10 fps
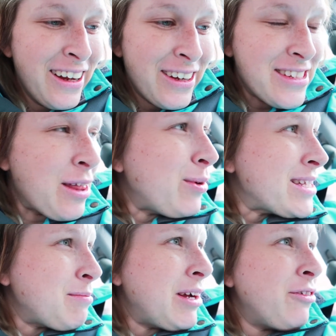Because
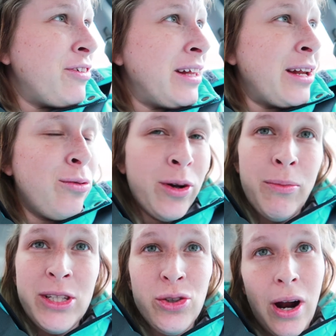otherwise I feel I don't want
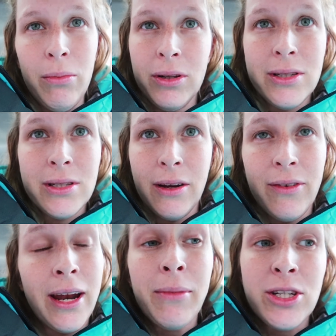to be trouble and
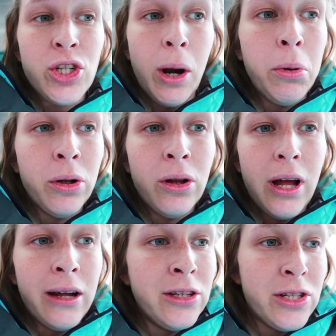stuff. And I'm not trouble.
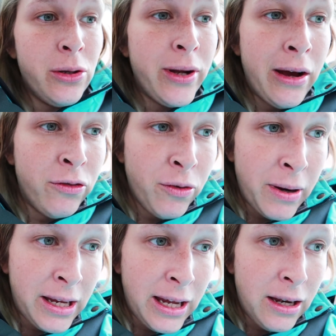I just look out for
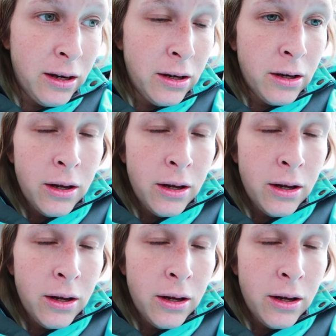my kid.